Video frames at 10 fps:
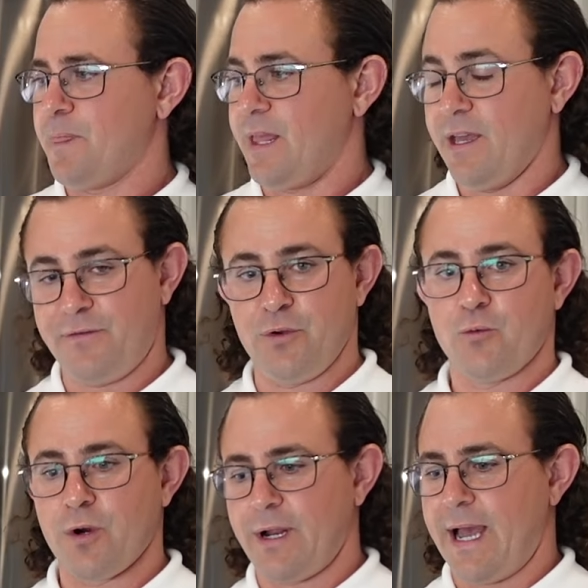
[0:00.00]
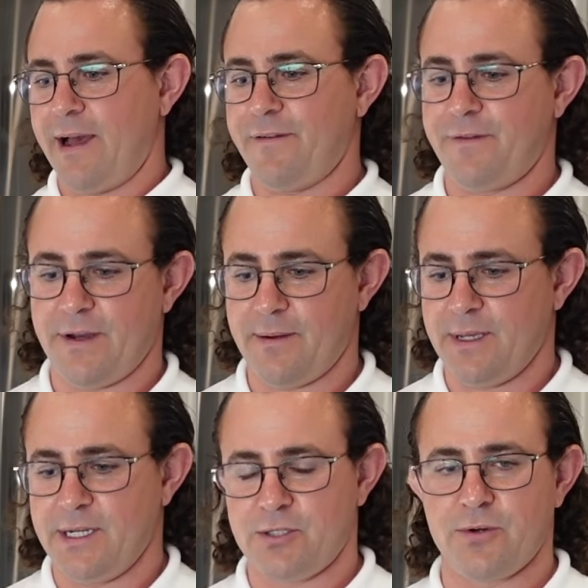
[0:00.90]
if you were to have
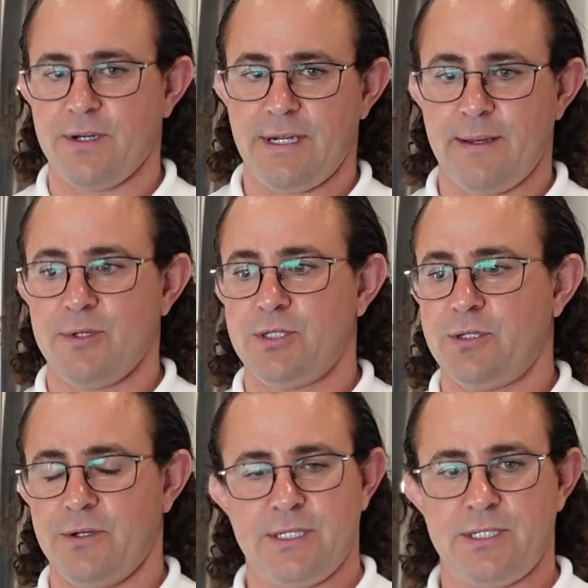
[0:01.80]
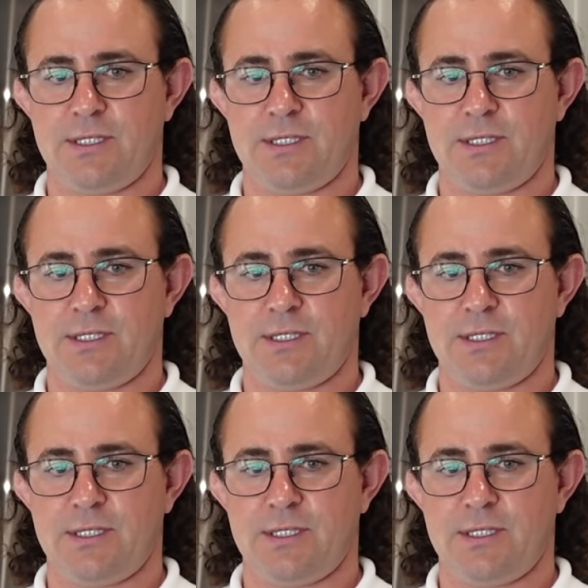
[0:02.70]
any sort of damage to it,